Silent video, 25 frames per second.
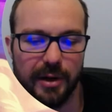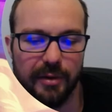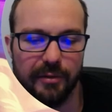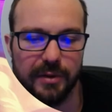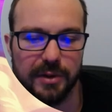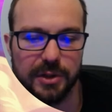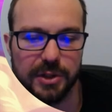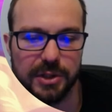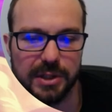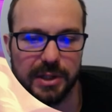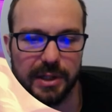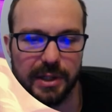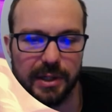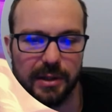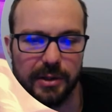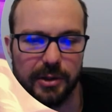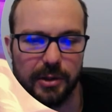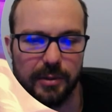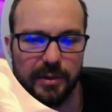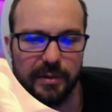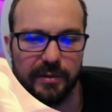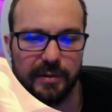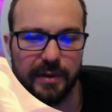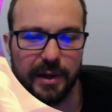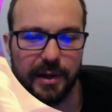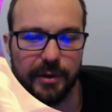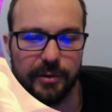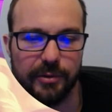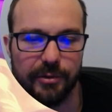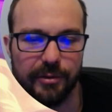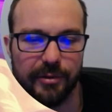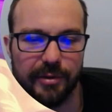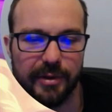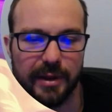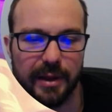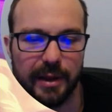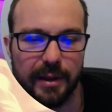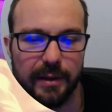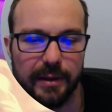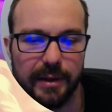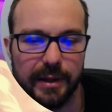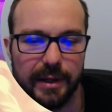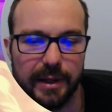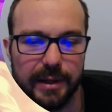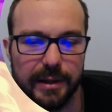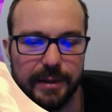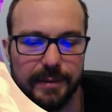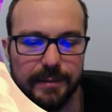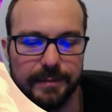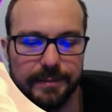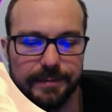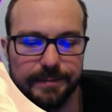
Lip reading: and just getting a little bit of extra scaling in.